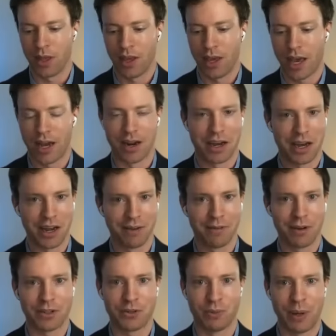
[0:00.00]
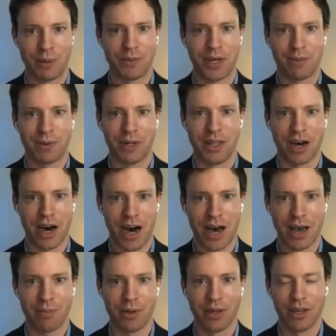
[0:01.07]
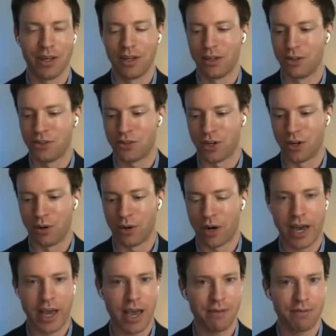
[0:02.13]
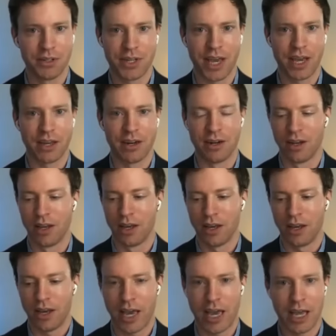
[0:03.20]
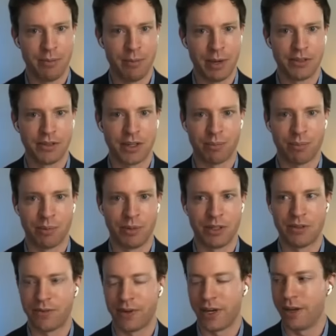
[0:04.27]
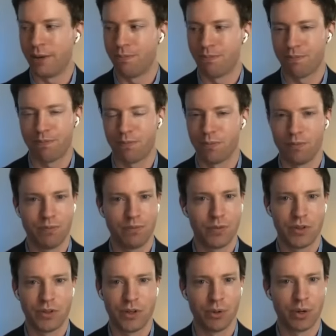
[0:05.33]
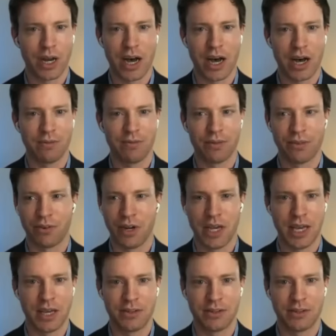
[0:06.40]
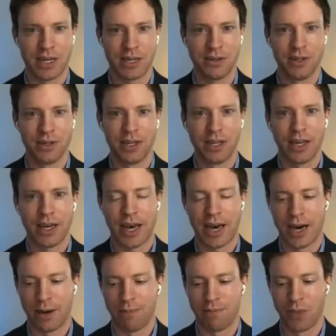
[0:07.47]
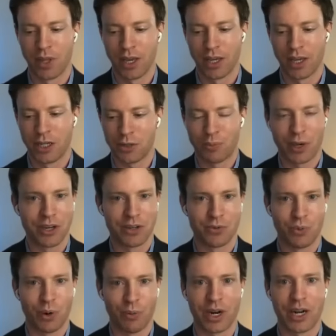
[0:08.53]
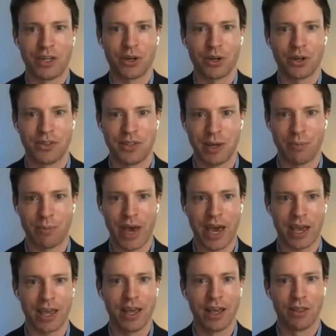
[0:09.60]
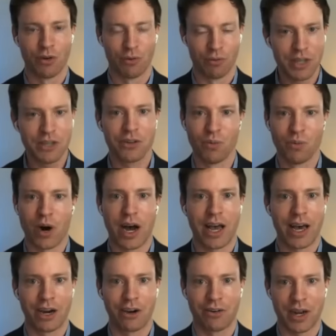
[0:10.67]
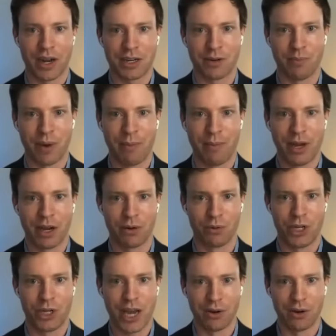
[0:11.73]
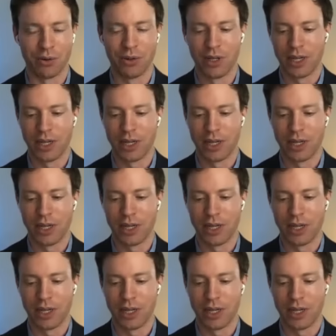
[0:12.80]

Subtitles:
I kind of got swept up in the hype. So I haven't taken NMN supplements for 2.5-3 years now. Just because when I took a step back, the reason why I created my medical channel